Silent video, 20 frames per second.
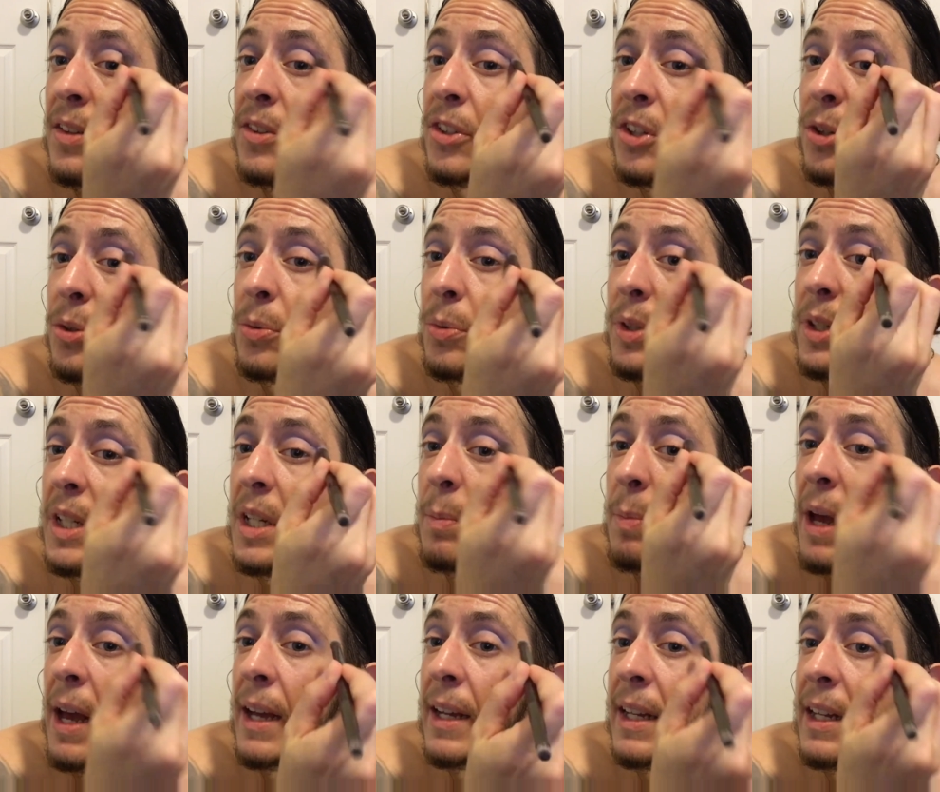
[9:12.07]
So really
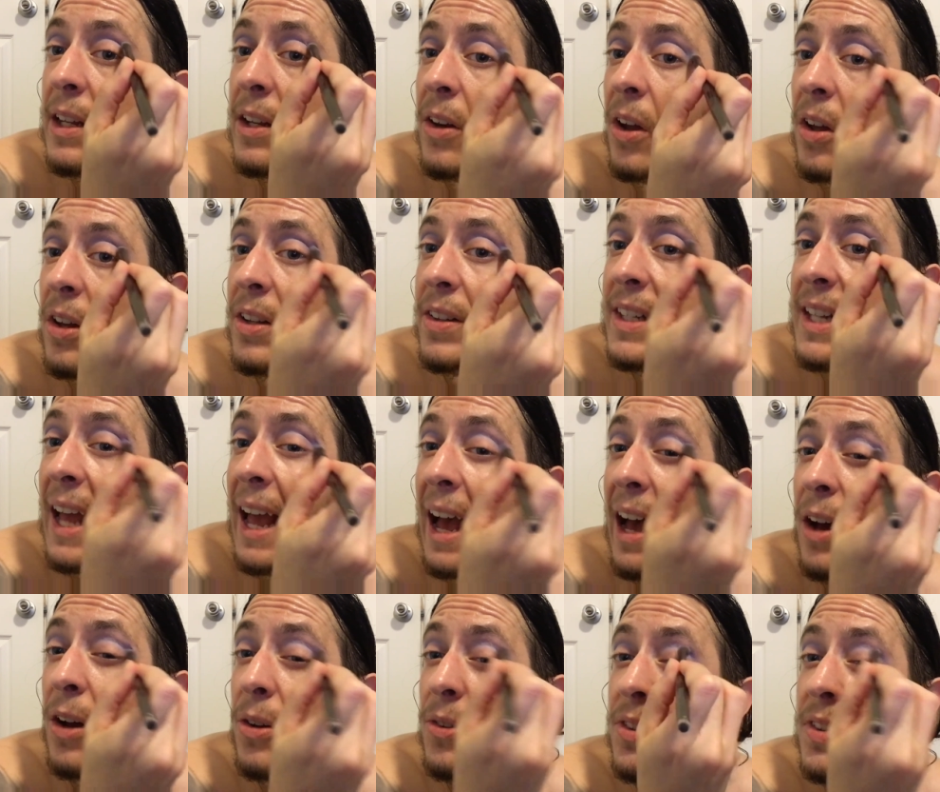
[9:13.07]
packing it on the
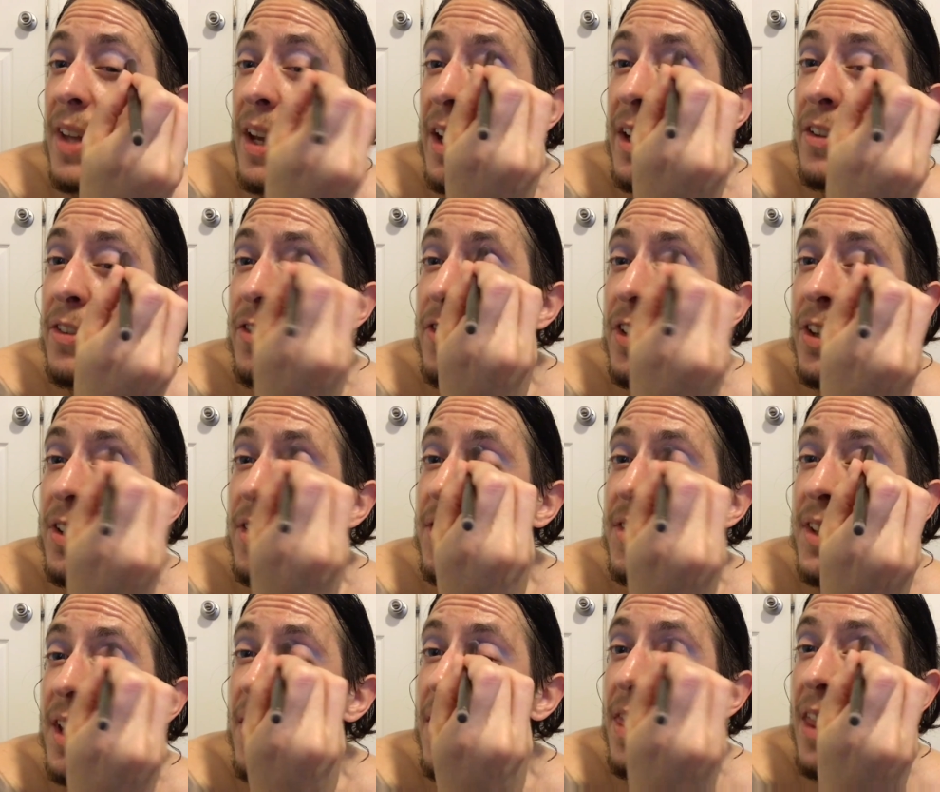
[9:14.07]
outside
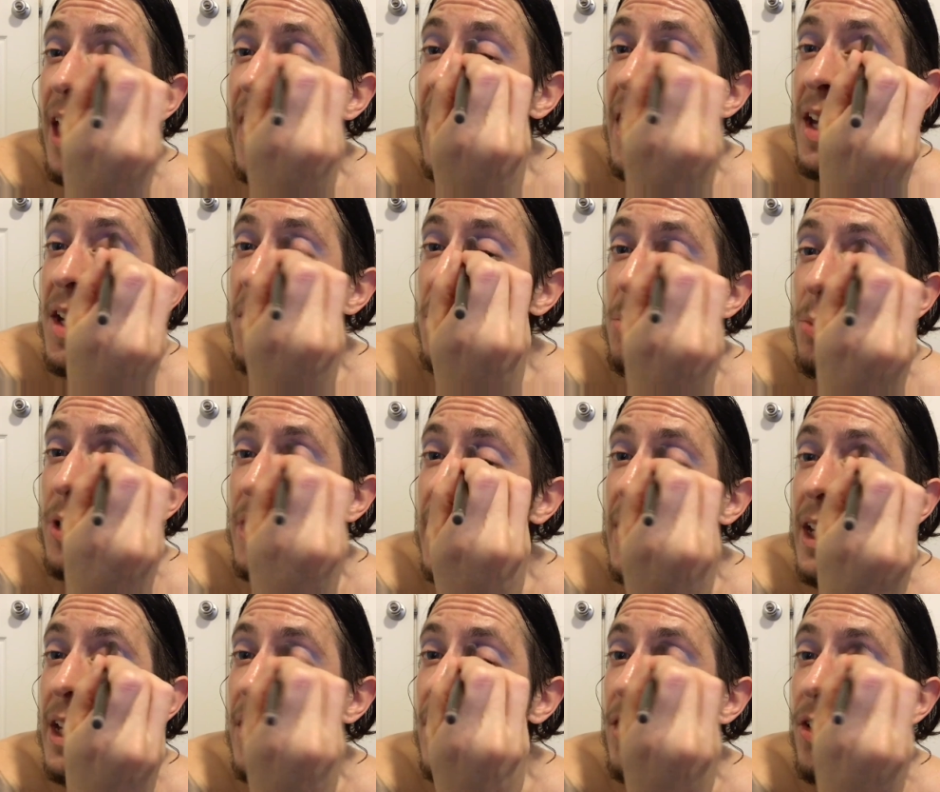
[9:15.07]
first and then
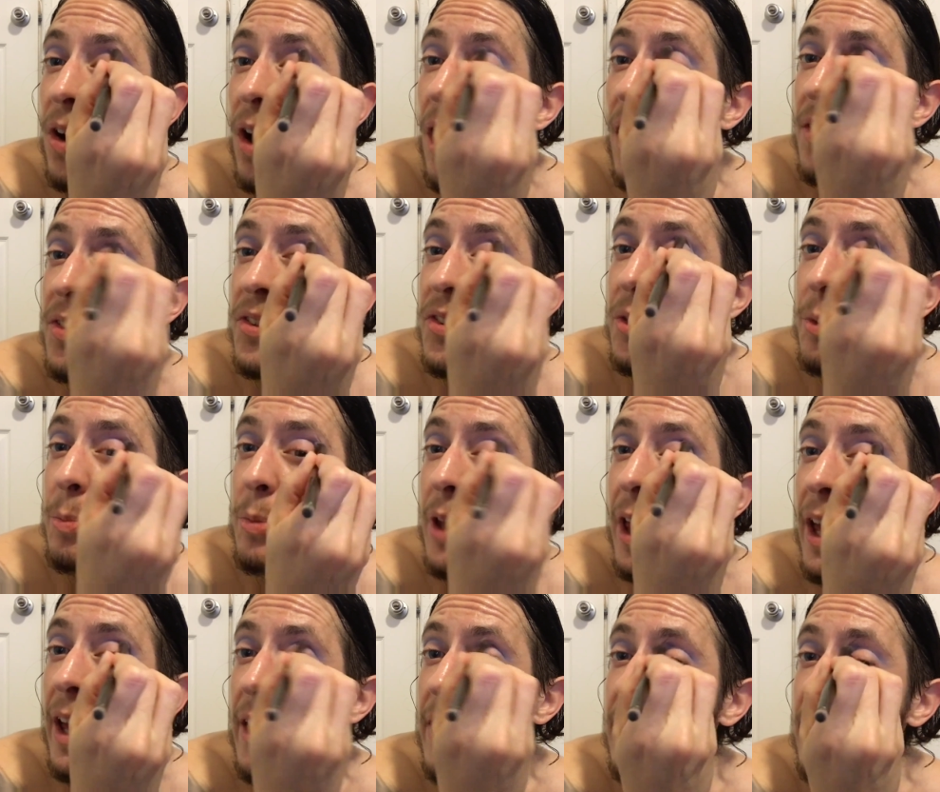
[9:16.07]
bringing it across to
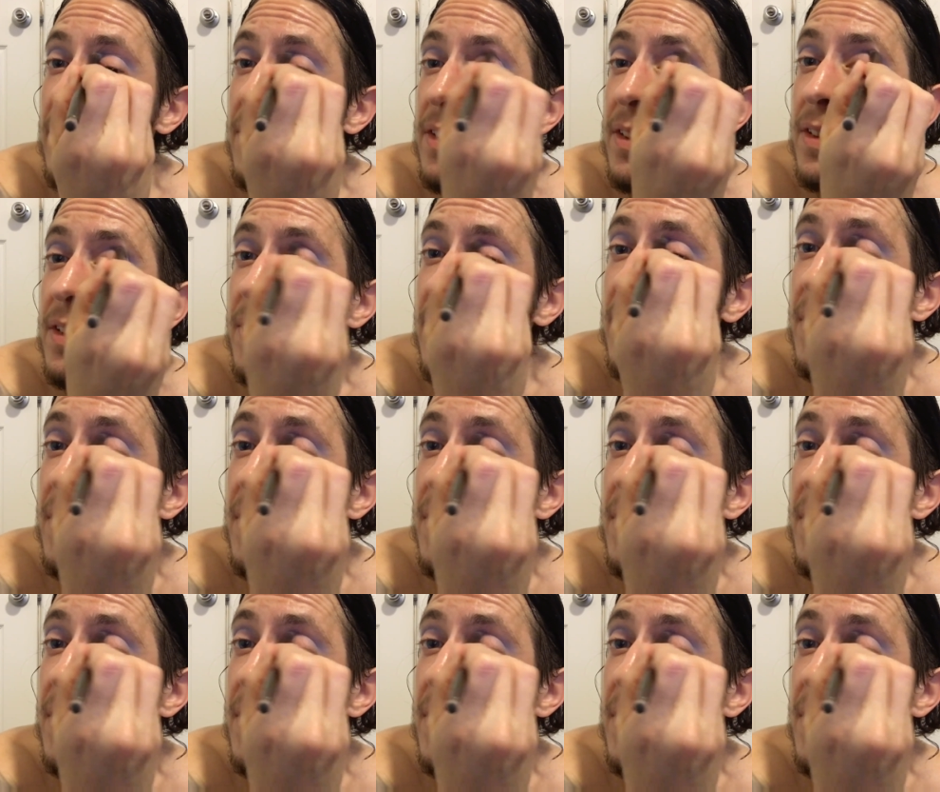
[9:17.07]
blend.